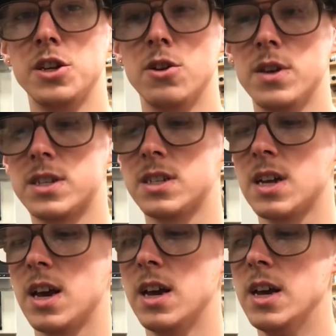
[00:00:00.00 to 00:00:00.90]
You know, this is
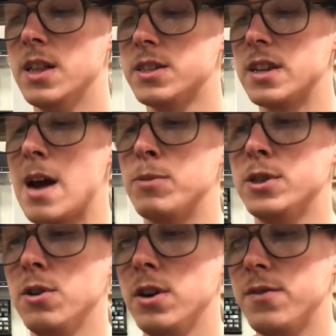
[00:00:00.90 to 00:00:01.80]
a this is an
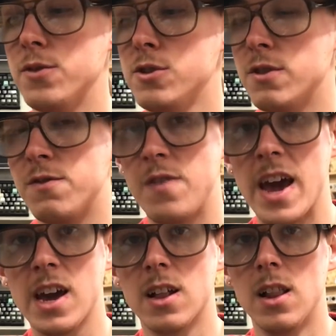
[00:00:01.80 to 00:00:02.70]
opportunity for you to
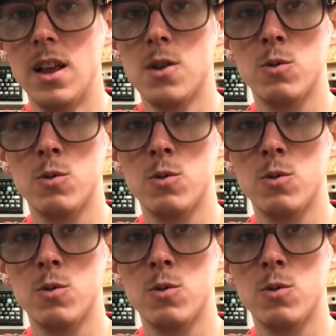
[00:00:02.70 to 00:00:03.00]
fail